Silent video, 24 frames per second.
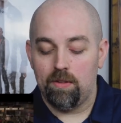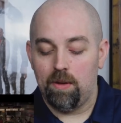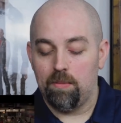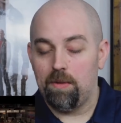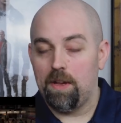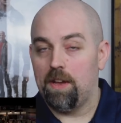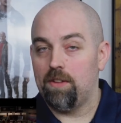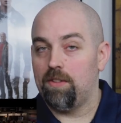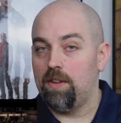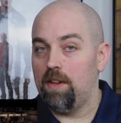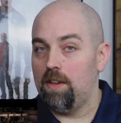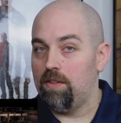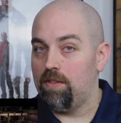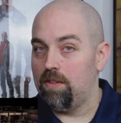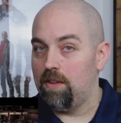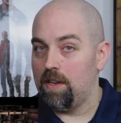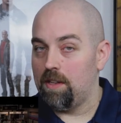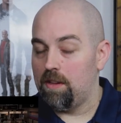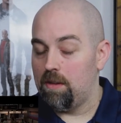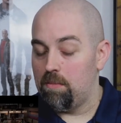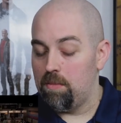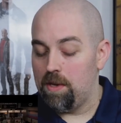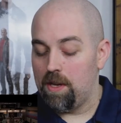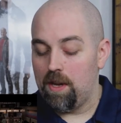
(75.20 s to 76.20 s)
me. I'm guessing it's
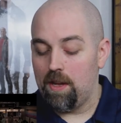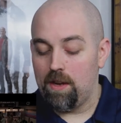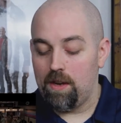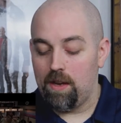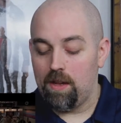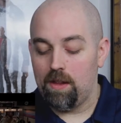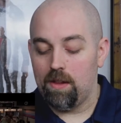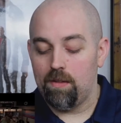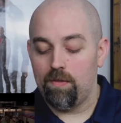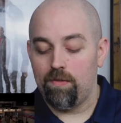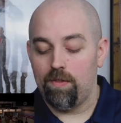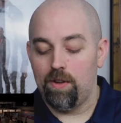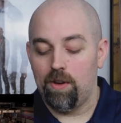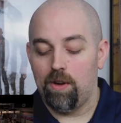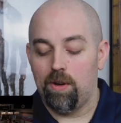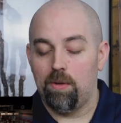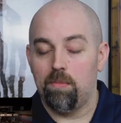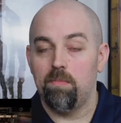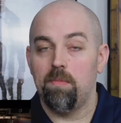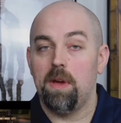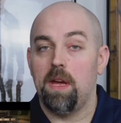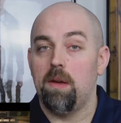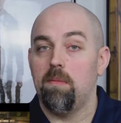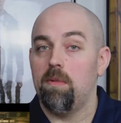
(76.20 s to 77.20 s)
like the beginning of the
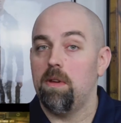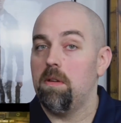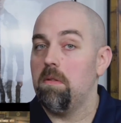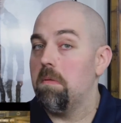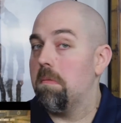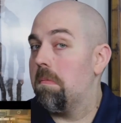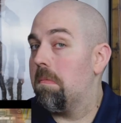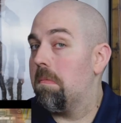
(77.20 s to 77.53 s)
film, maybe.